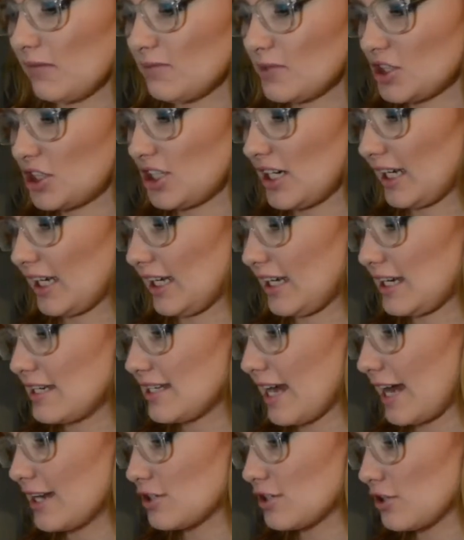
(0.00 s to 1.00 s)
chicken
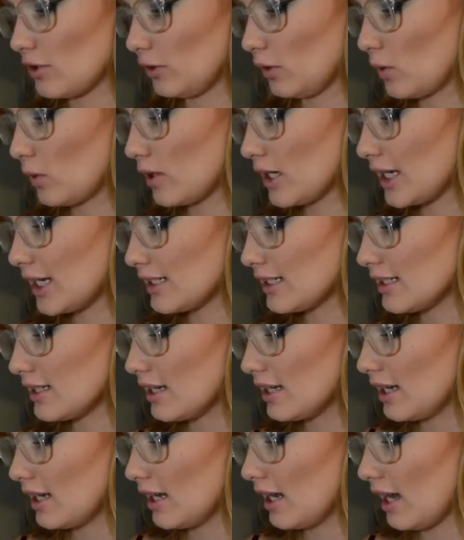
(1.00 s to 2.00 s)
tenderloin.
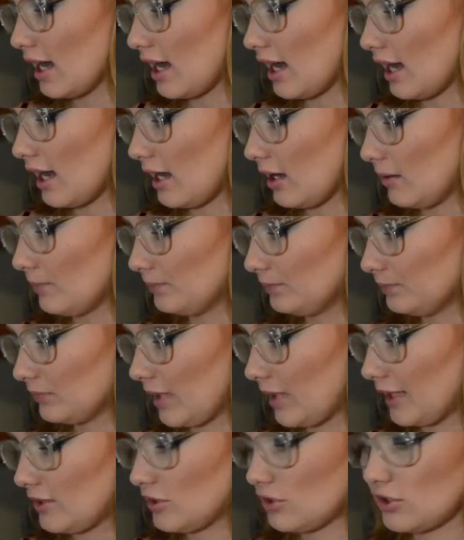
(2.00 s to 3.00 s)

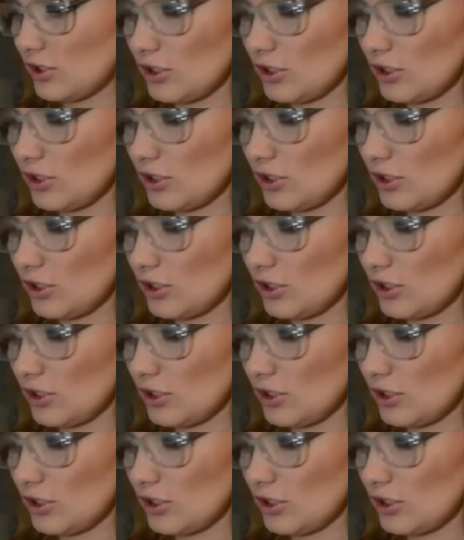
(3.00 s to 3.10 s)
It's